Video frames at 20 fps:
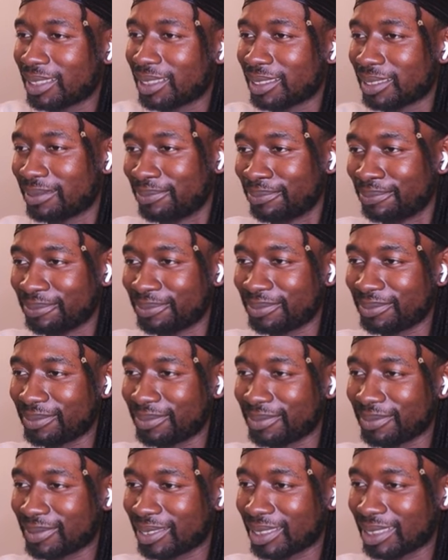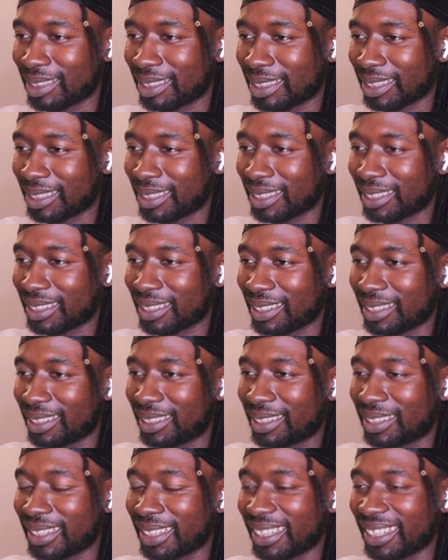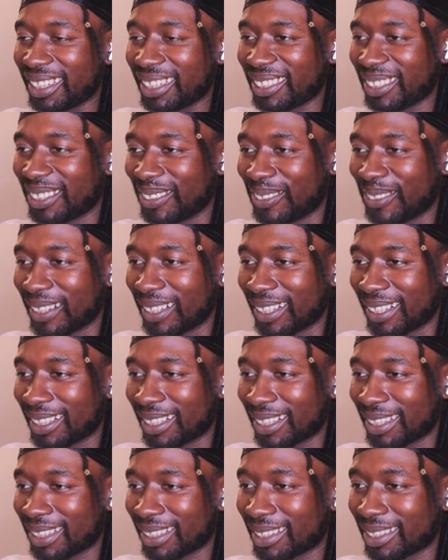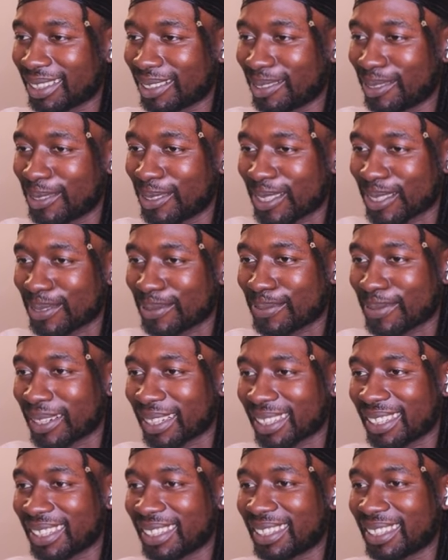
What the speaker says: Hmm? There you are, Uzumaki